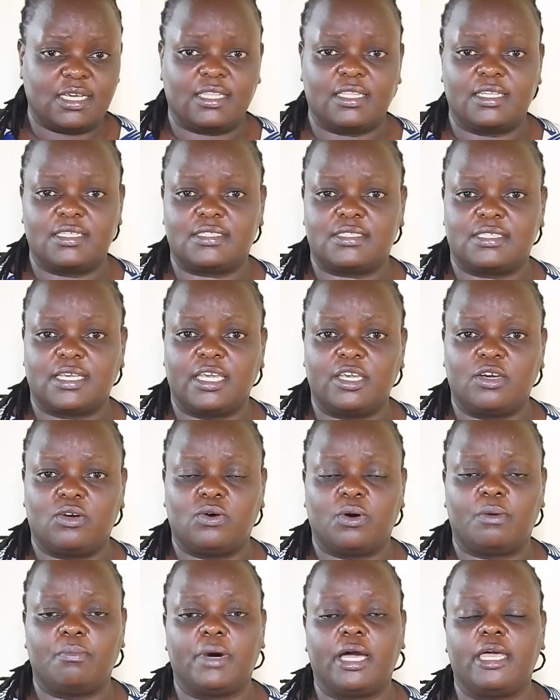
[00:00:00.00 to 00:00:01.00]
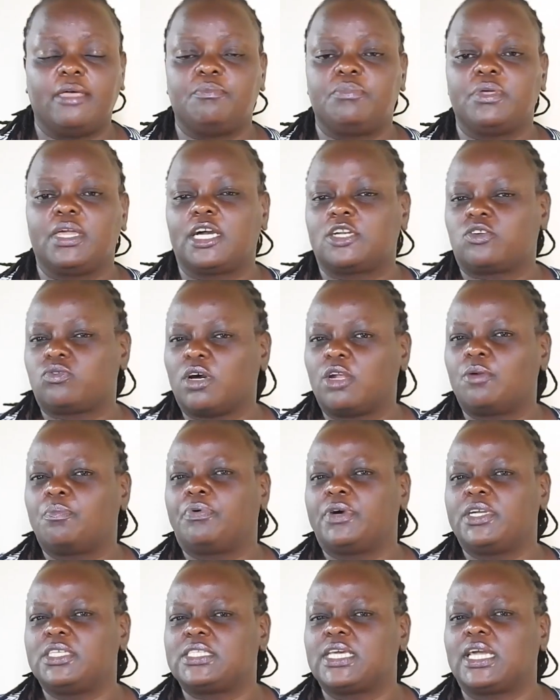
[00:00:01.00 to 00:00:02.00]
are the cycle. Maybe at one
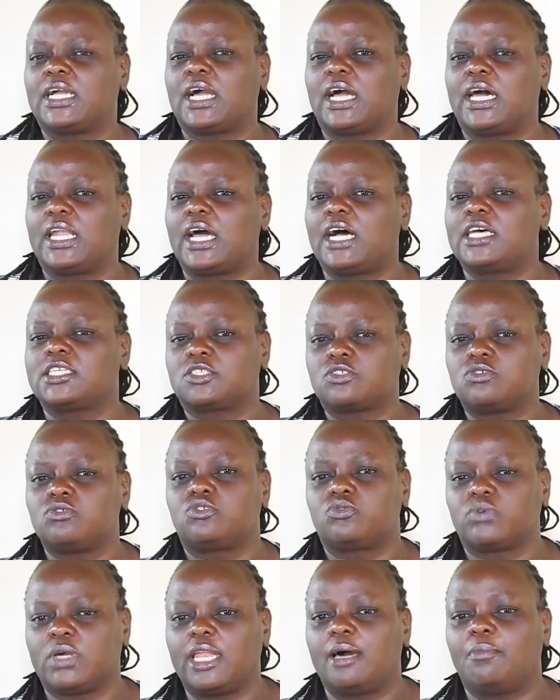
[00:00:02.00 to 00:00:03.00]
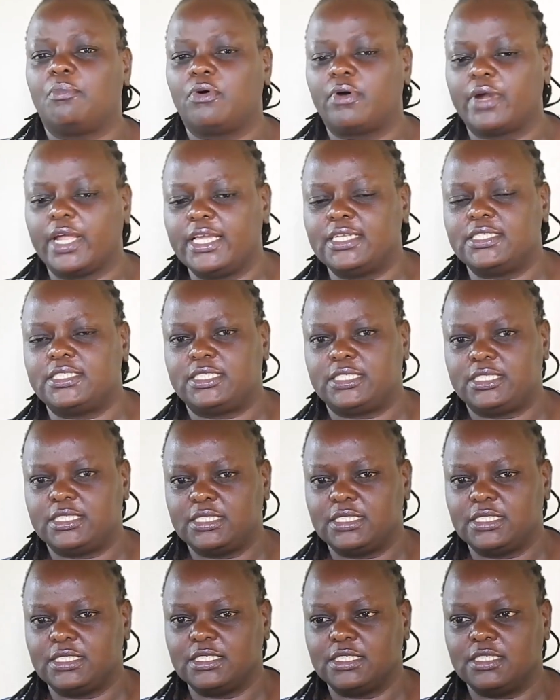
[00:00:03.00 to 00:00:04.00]
point I can ask you to elaborate,